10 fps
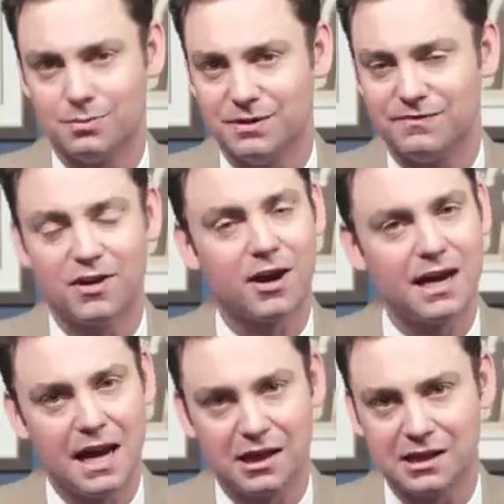could be
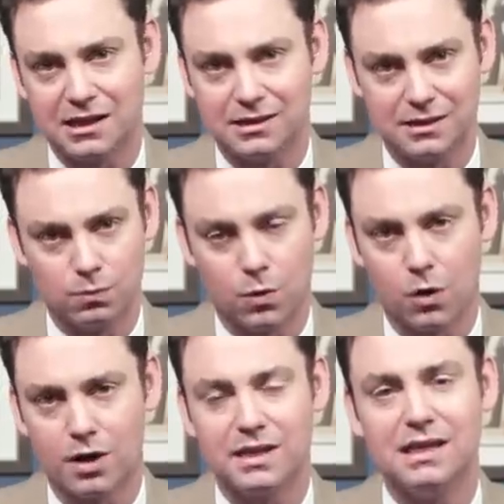very elegantly
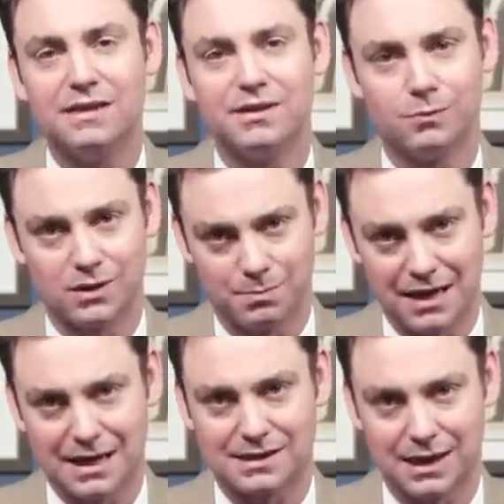worn even with
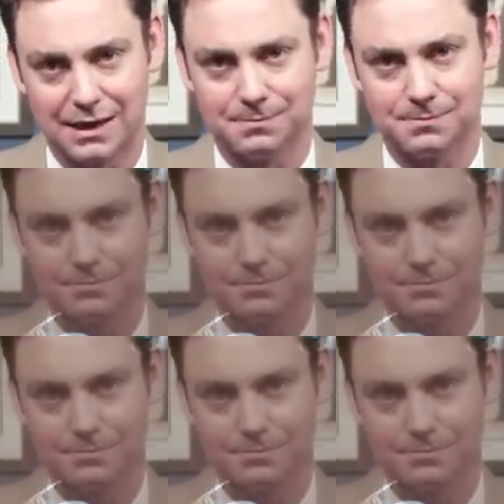black tie.